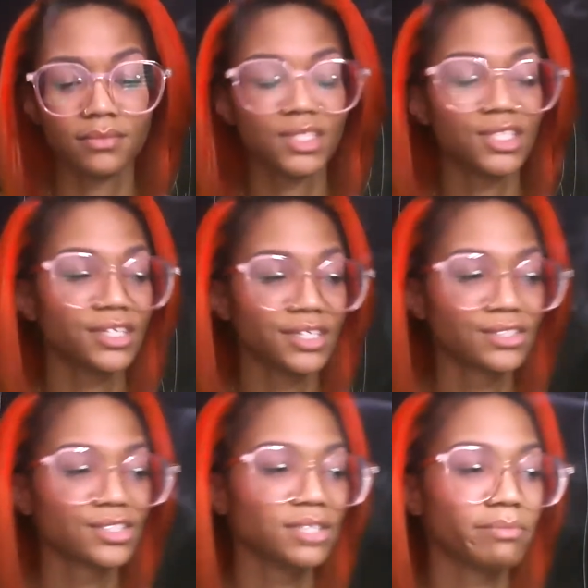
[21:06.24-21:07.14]
Your
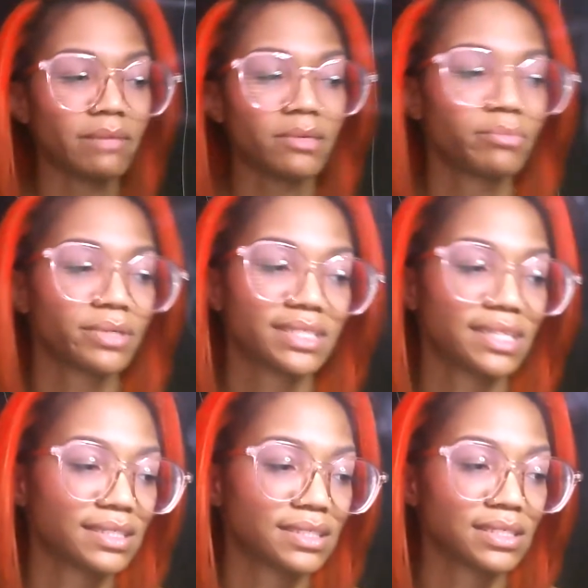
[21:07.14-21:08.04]
energy may be
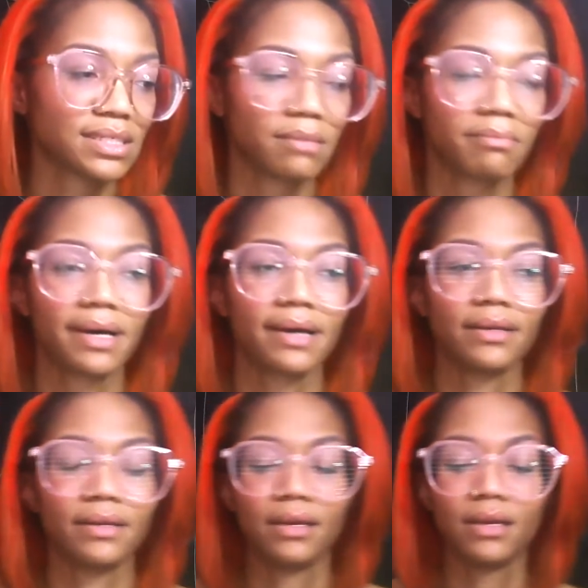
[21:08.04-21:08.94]
protecting
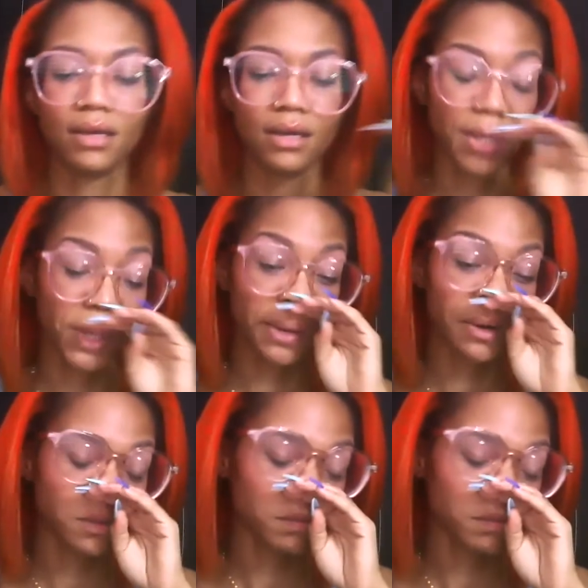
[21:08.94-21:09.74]
somebody. Um,